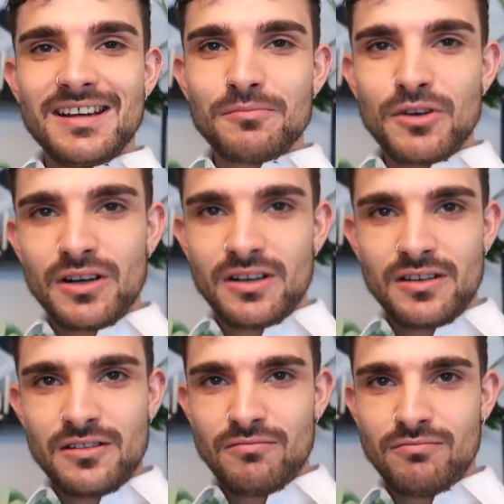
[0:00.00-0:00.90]
I'm
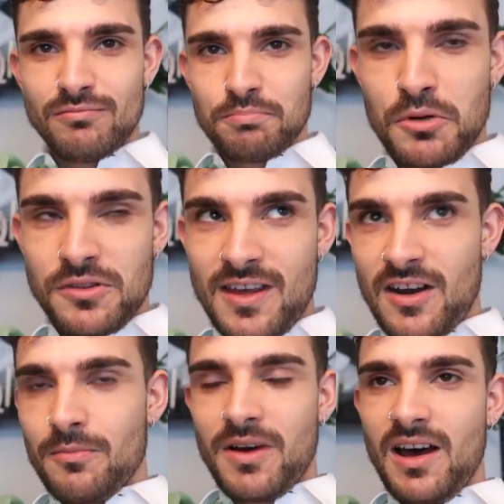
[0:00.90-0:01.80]
gonna put that
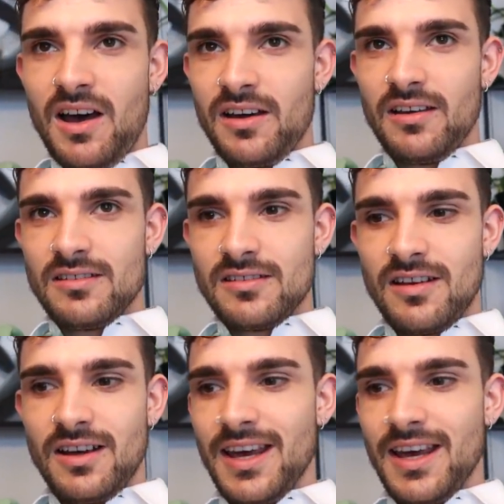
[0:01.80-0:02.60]
on my eyes, I